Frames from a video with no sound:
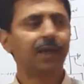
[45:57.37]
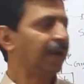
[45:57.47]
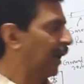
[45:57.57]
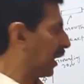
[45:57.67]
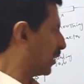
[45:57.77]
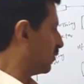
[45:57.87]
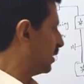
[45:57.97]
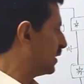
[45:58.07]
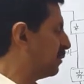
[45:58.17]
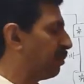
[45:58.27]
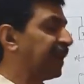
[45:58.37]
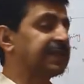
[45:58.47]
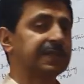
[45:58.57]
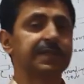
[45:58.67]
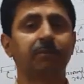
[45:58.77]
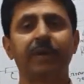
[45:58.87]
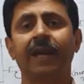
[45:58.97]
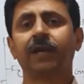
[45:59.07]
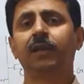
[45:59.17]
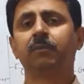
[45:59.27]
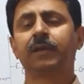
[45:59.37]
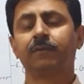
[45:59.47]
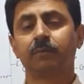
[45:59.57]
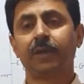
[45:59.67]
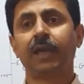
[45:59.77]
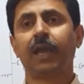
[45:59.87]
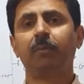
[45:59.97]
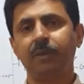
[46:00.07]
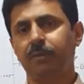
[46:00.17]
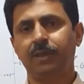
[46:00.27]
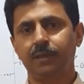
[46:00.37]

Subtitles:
and HVDC plus is the brand name given by ABB.